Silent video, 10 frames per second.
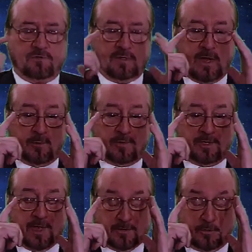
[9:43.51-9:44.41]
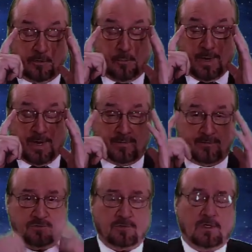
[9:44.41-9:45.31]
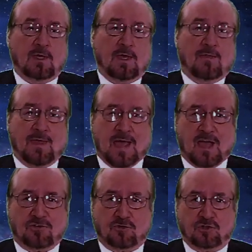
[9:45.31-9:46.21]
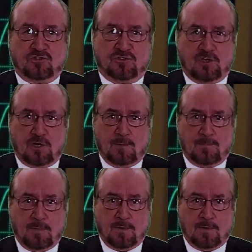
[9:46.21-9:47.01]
Now, with electrical waves, they actually sum.